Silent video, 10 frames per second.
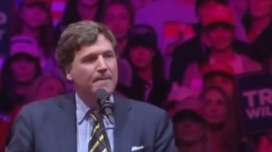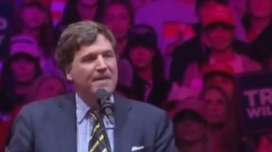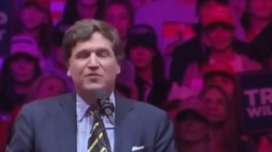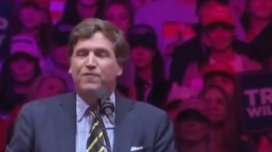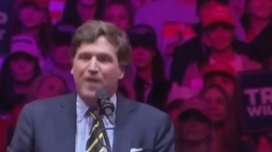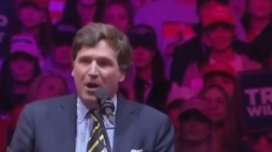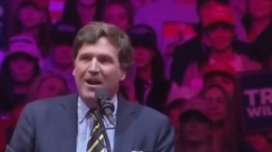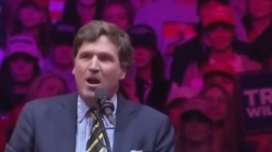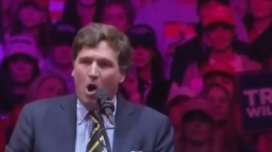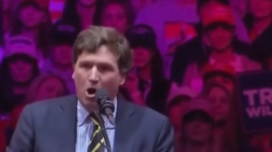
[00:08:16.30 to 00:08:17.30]
it's
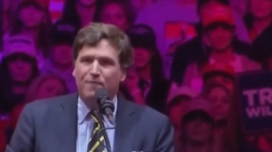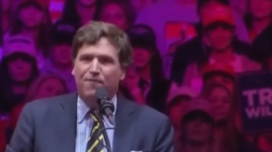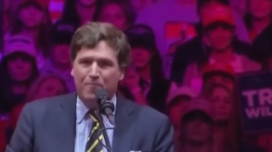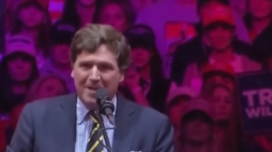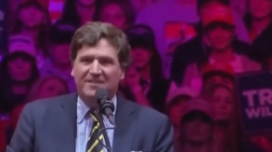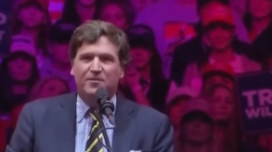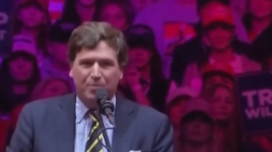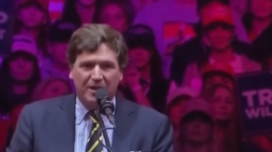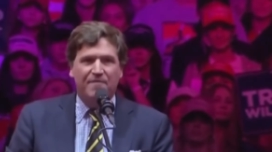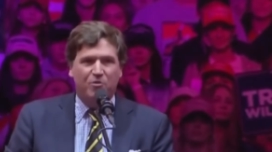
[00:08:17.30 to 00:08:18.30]
very hard for me to
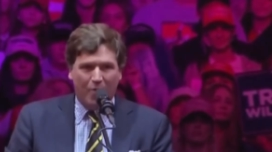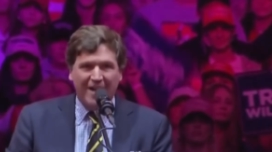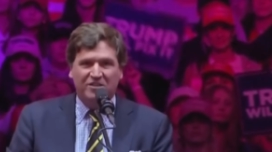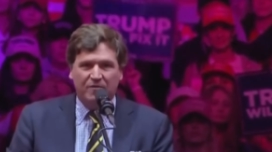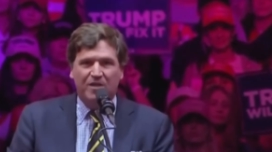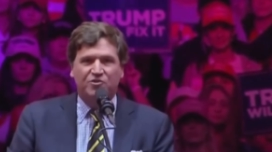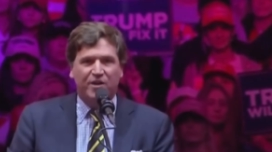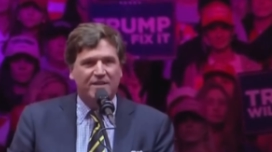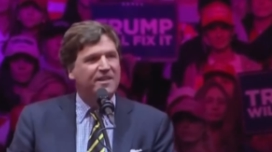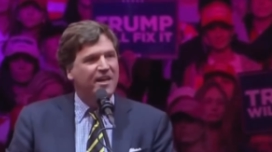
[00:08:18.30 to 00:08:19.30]
believe the rest of us are
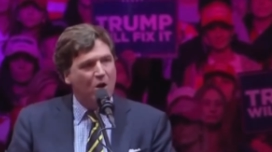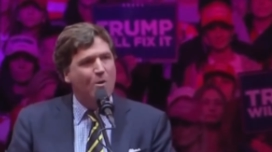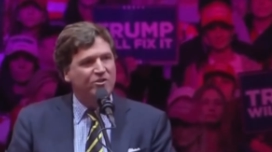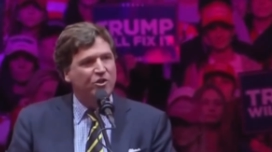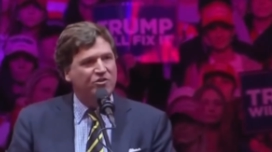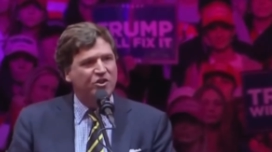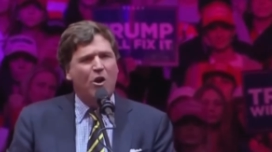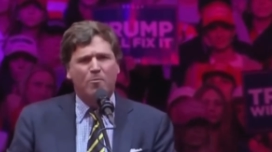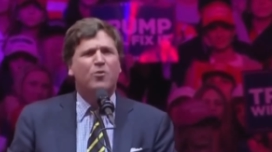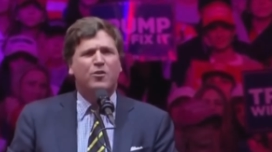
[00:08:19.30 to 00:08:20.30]
going to say, you know what, Joe
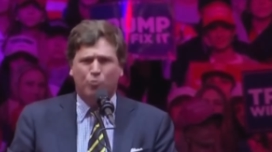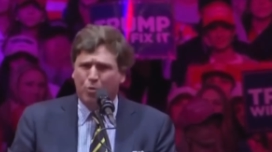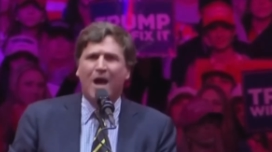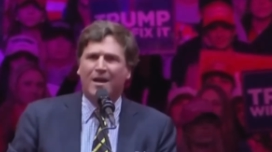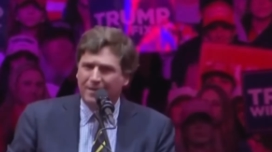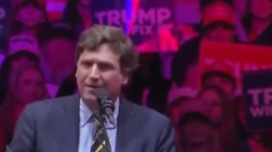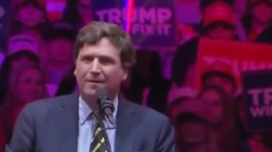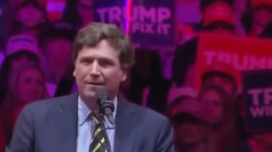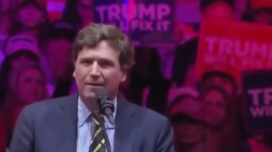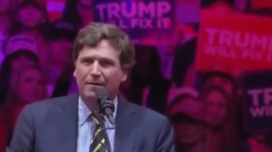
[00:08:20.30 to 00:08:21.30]
Scarborough, you're right.
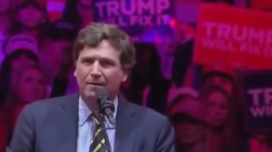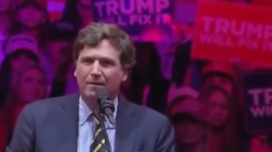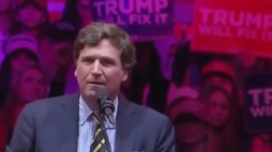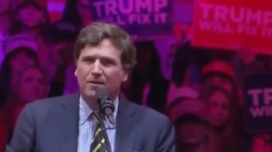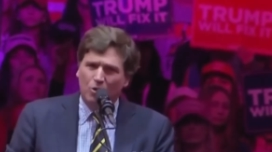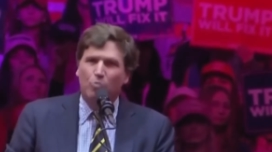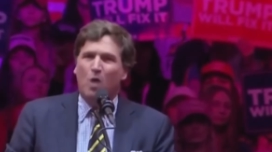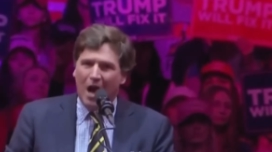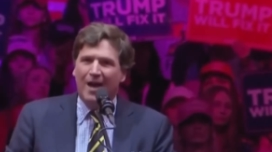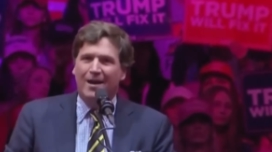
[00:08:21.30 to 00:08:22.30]
You're
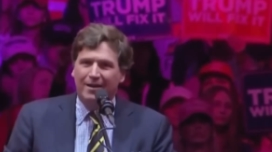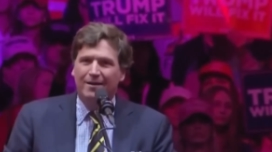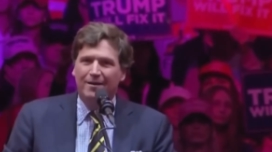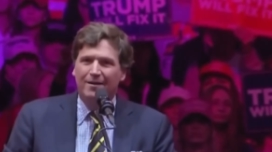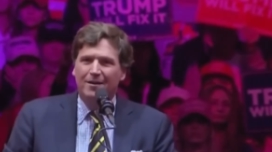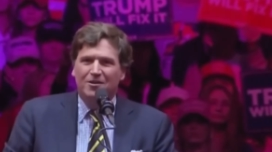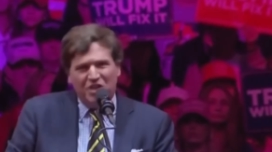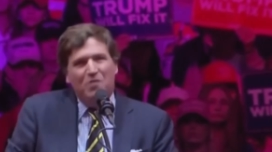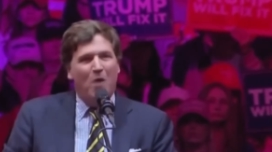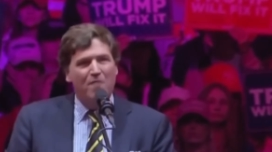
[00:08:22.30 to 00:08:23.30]
right.
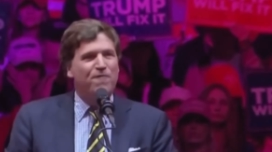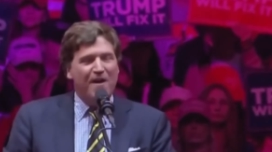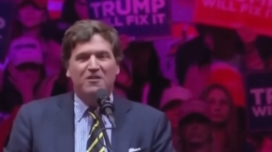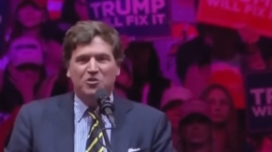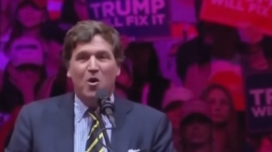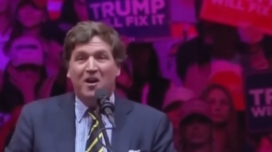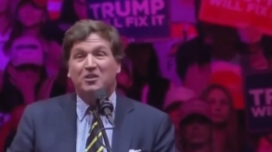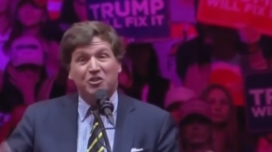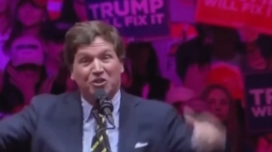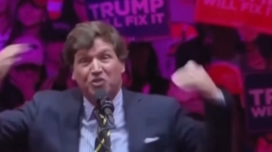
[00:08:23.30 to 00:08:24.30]
She won fair and square
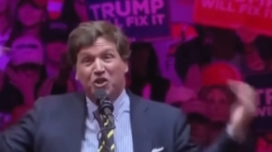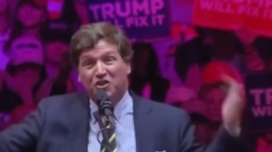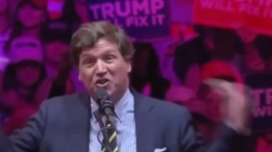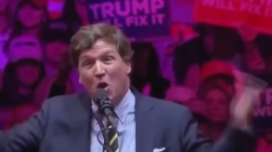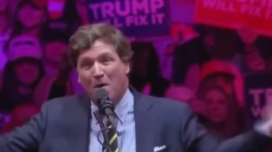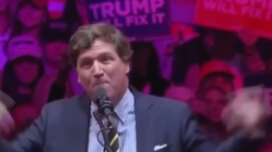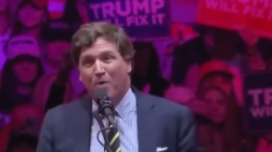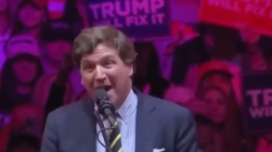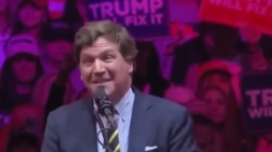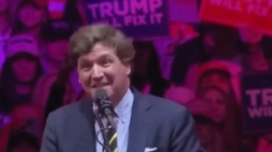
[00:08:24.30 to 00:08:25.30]
because she's just so
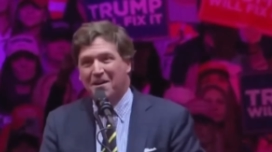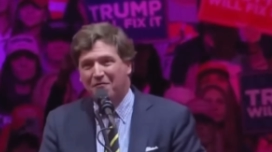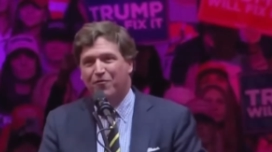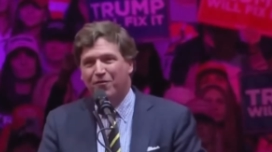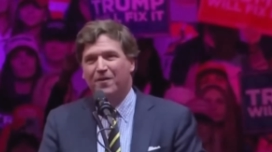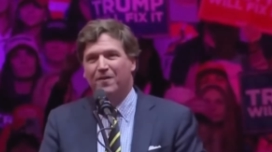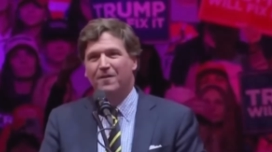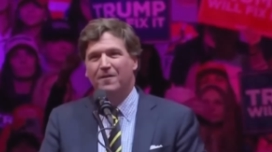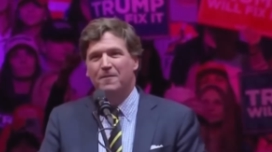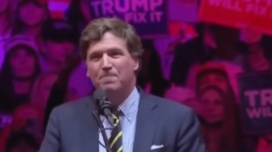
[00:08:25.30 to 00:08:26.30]
impressive.
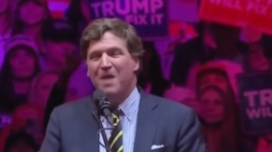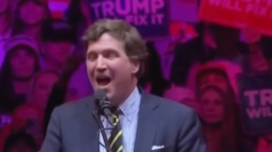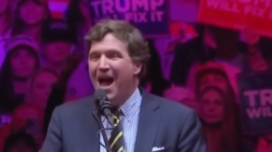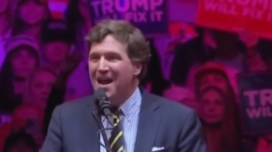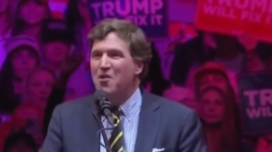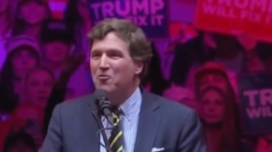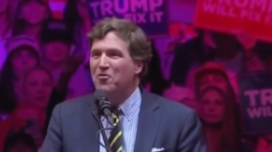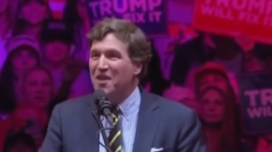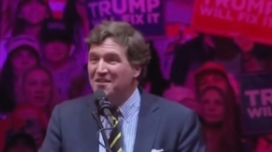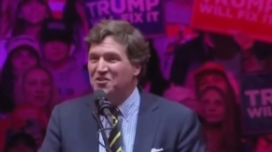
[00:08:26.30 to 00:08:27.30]
I don't
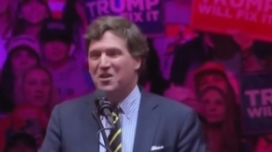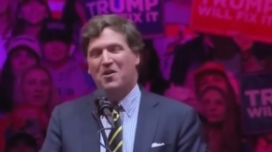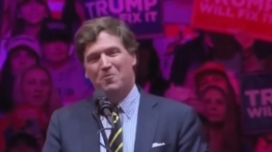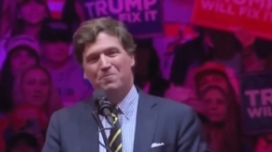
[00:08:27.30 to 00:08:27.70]
think so.